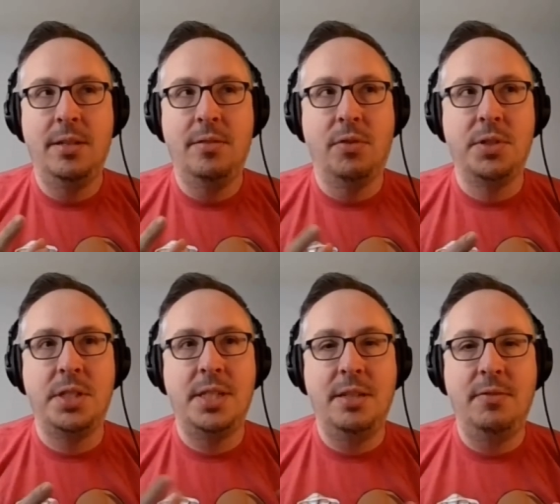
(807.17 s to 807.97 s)

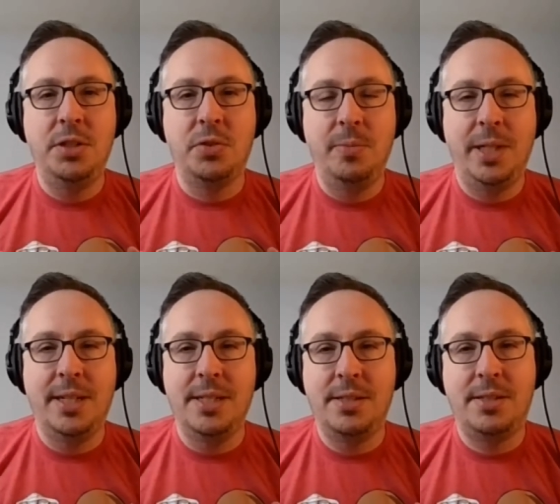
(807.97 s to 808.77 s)
versus individually,
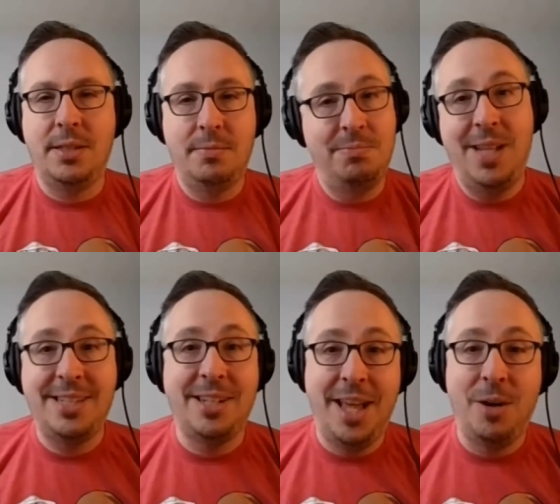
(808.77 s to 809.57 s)
because
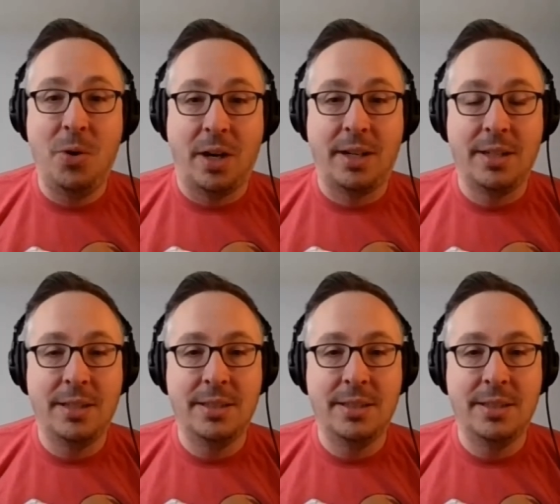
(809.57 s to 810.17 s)
that's a lot of work.